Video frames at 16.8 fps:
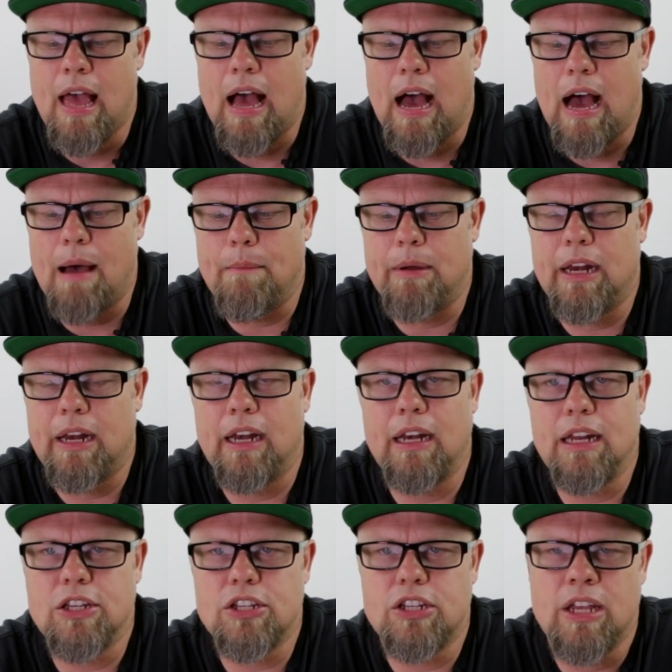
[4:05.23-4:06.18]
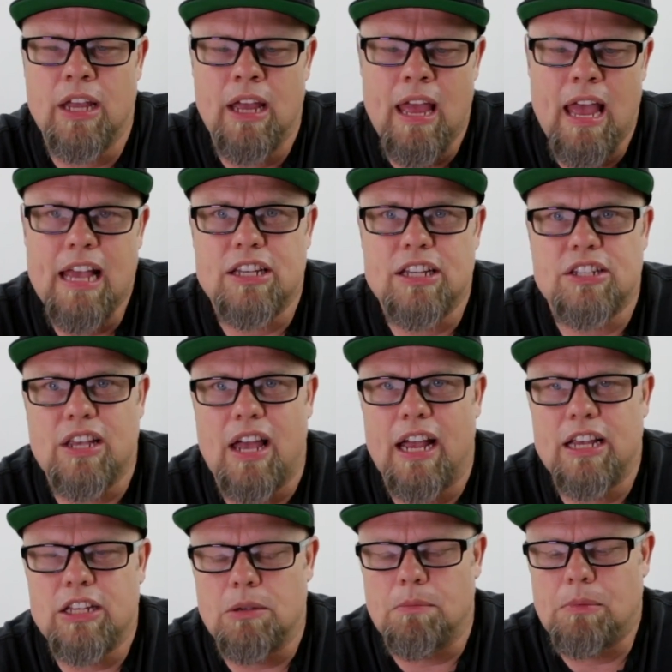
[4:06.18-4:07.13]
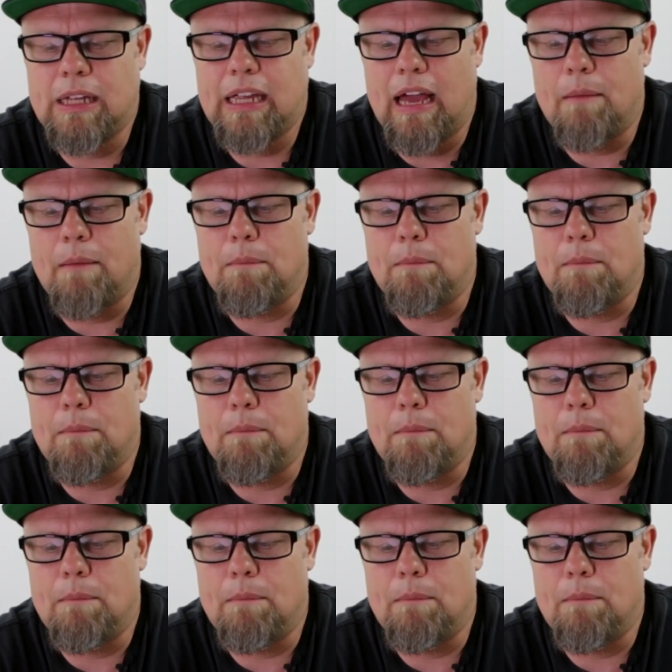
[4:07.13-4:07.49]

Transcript: but it is sizably a